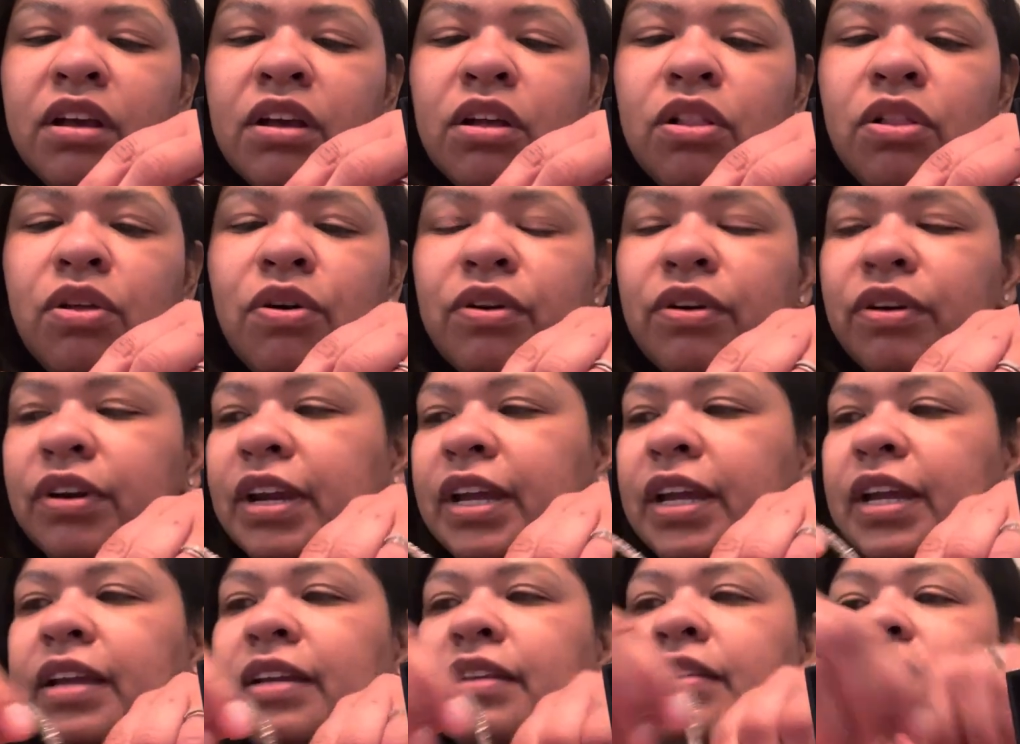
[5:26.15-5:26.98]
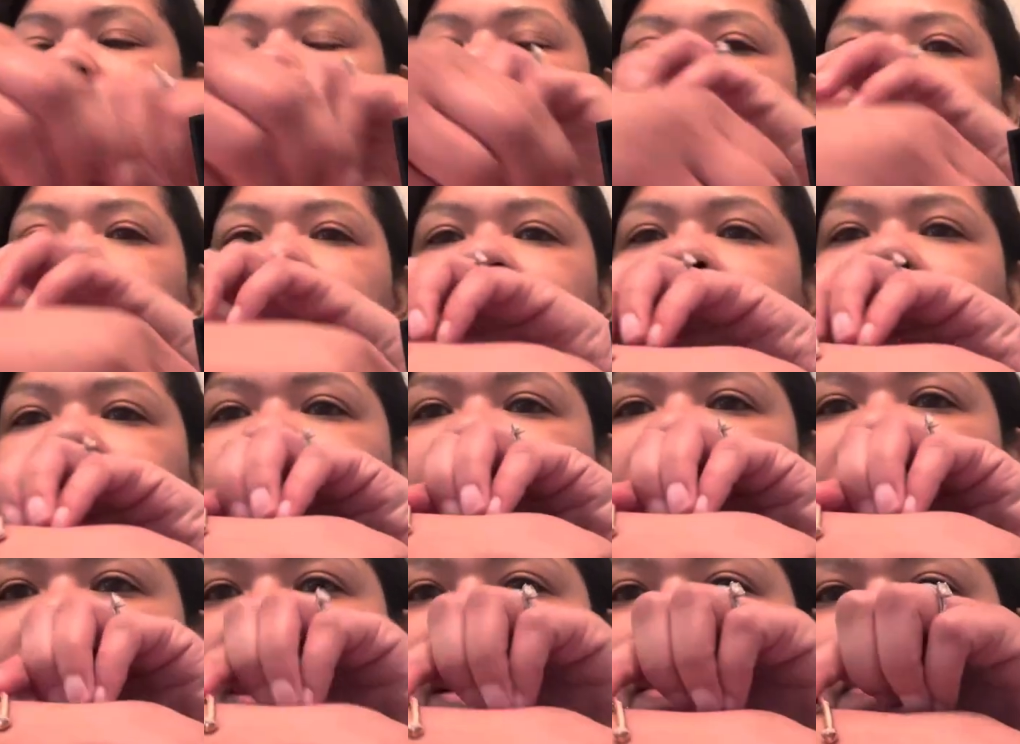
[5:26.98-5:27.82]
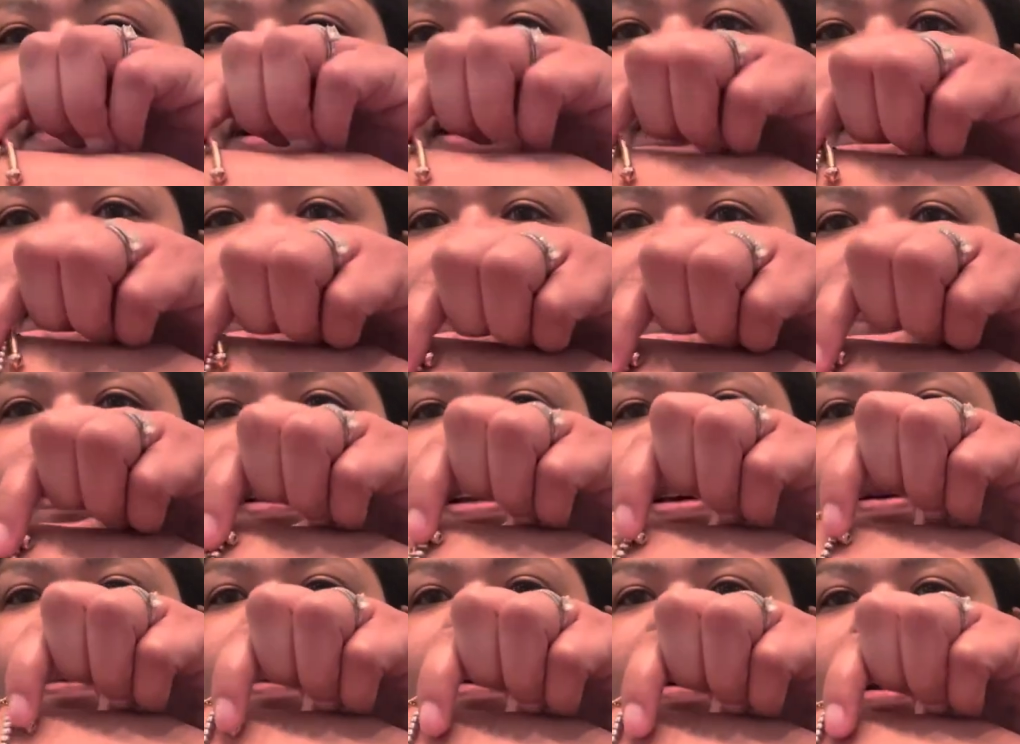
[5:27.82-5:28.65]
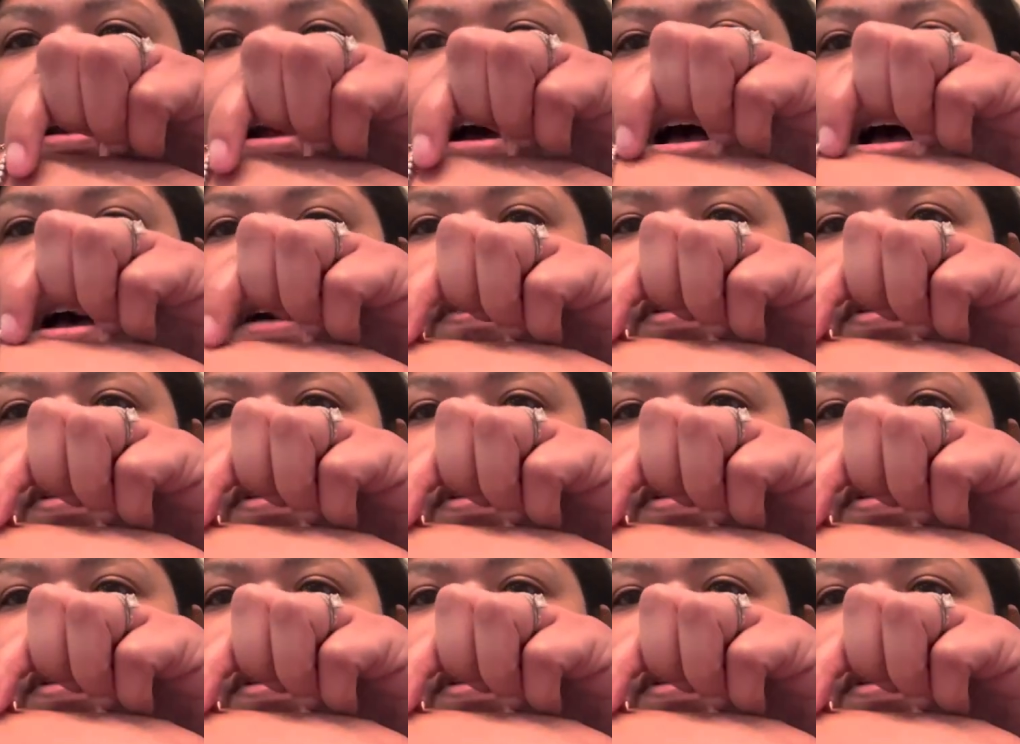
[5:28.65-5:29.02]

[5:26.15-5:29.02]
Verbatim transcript: chlorine, so I even take my Tiffany one off.